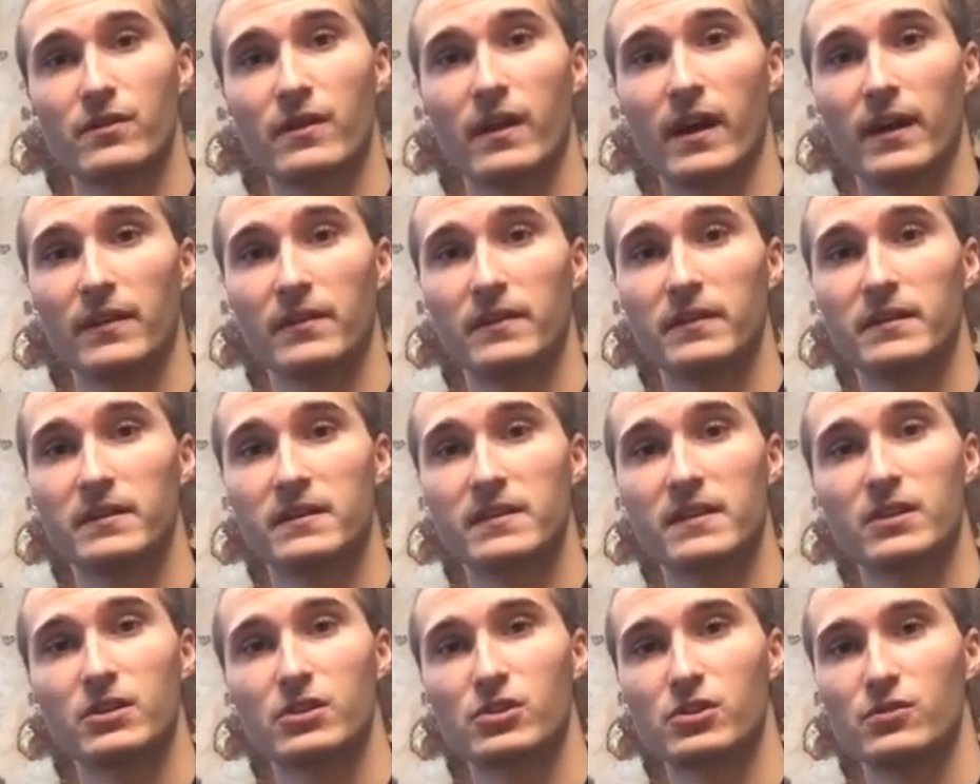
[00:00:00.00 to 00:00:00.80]
that the
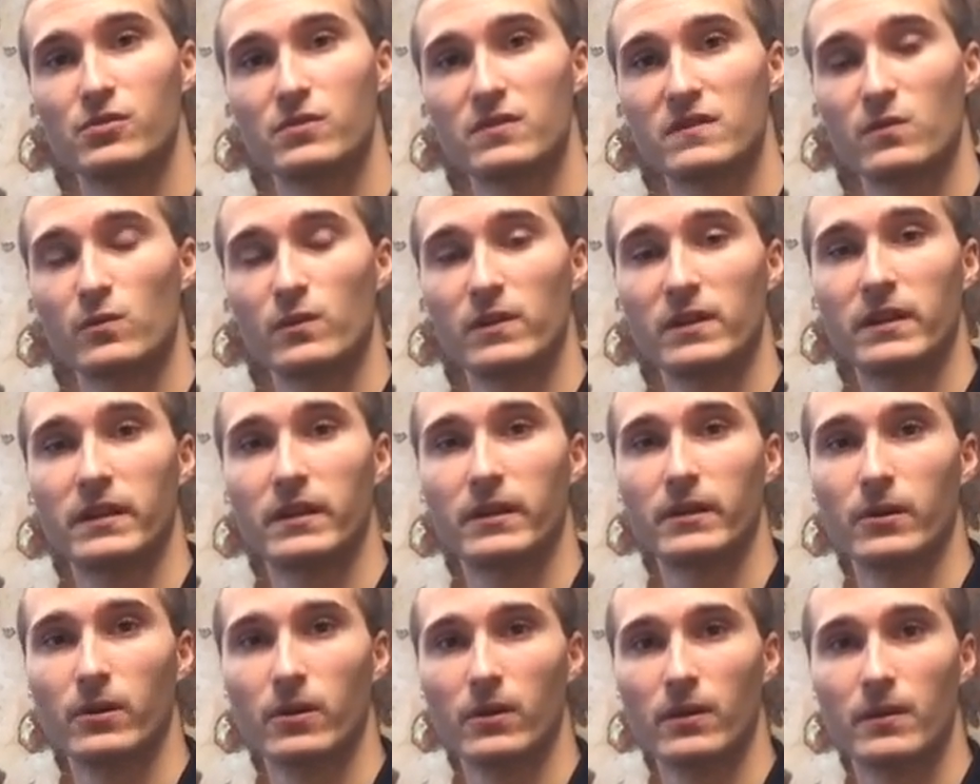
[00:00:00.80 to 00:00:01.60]
tissues
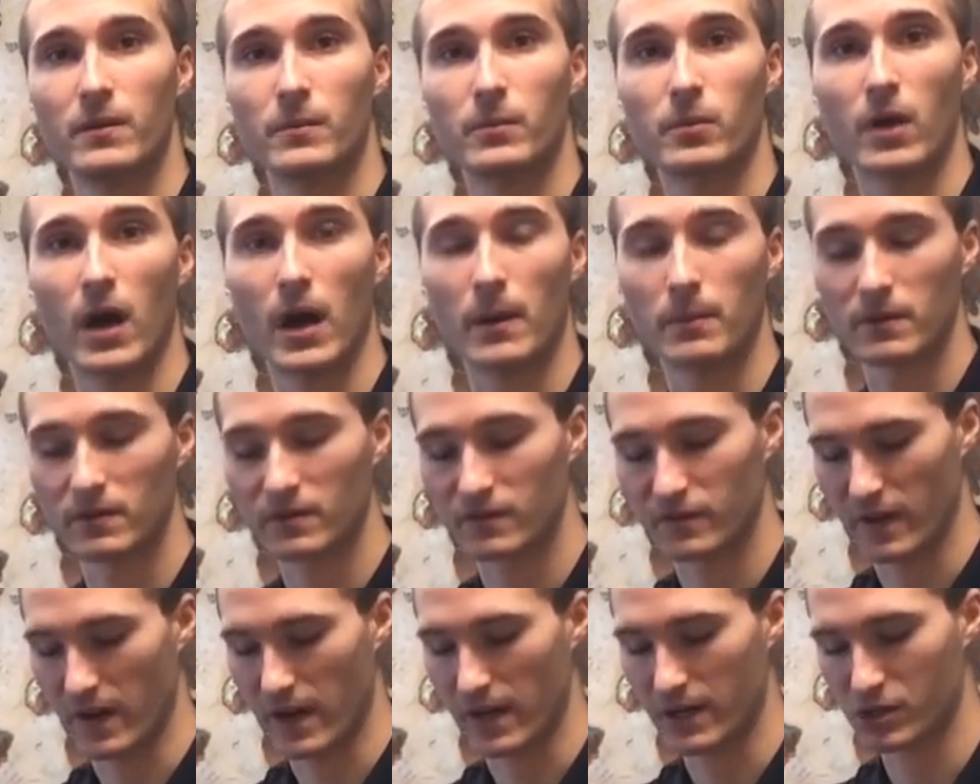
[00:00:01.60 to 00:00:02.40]
reheal in the proper
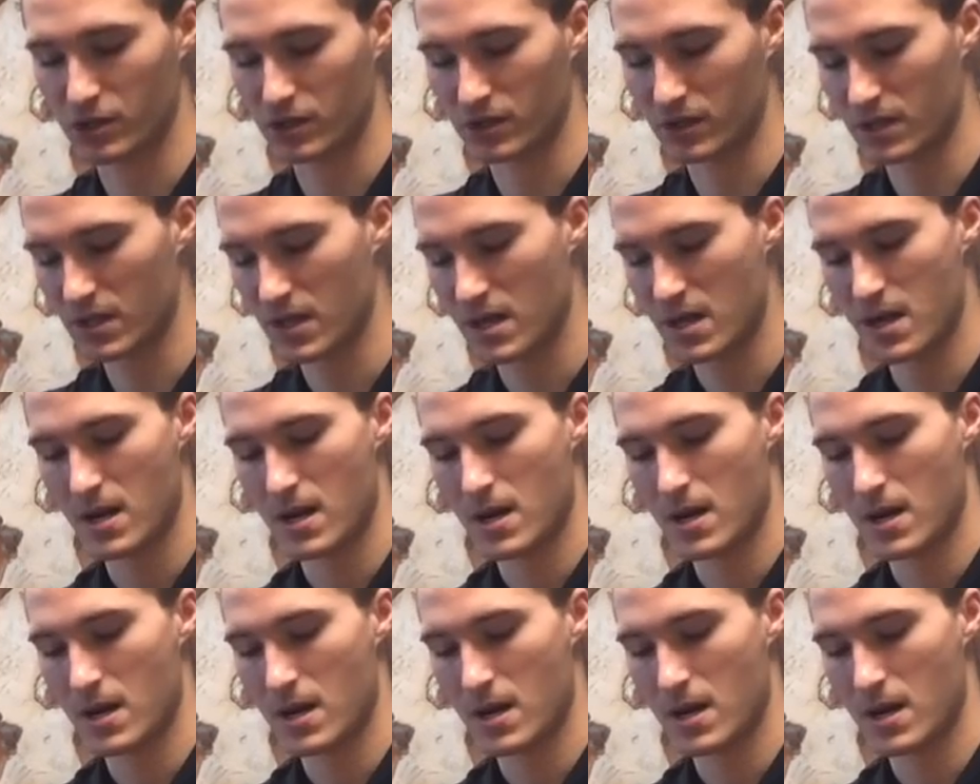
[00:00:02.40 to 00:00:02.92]
fashion.